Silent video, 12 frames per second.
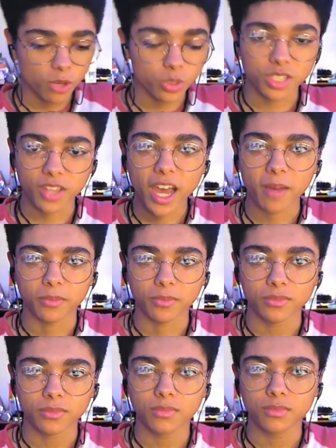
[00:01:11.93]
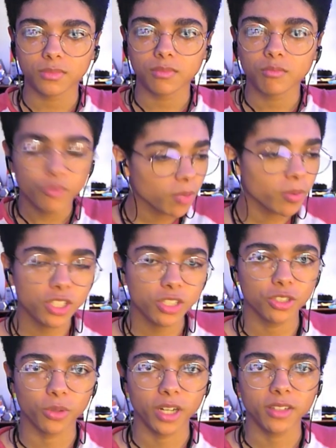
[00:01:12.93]
them. Therapist didn't
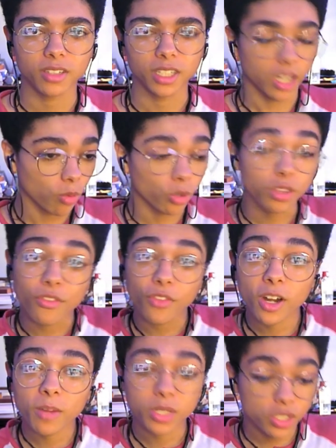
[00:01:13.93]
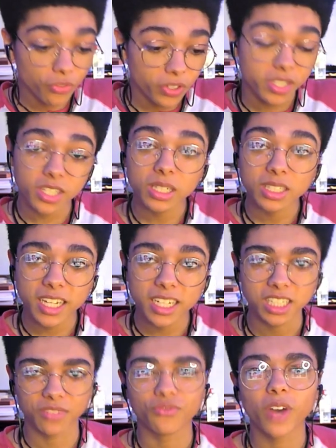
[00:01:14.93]
do anything. Well, the therapist facilitated an
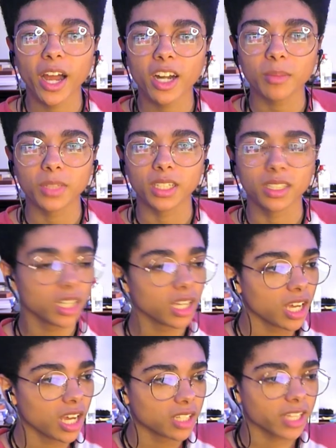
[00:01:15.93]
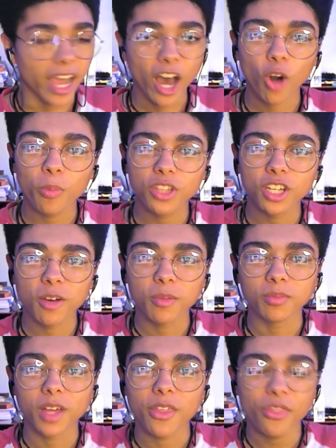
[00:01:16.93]
environment to help them
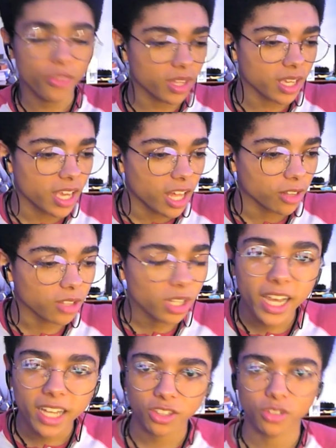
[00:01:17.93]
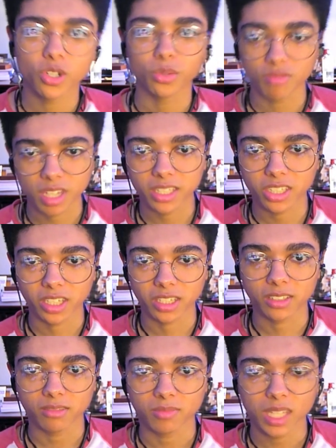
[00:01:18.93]
look at their own thinking.
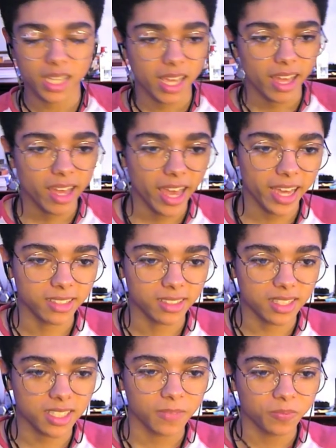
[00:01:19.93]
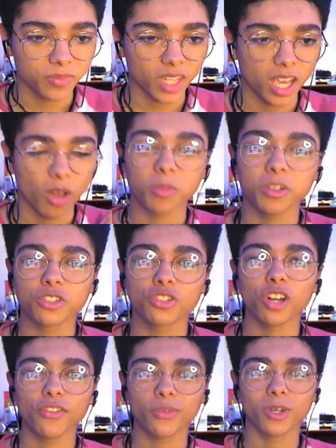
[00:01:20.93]
And I'm going to start
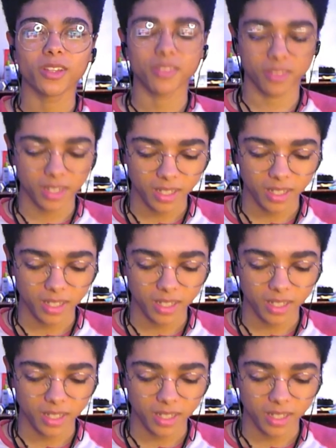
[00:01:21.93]
off with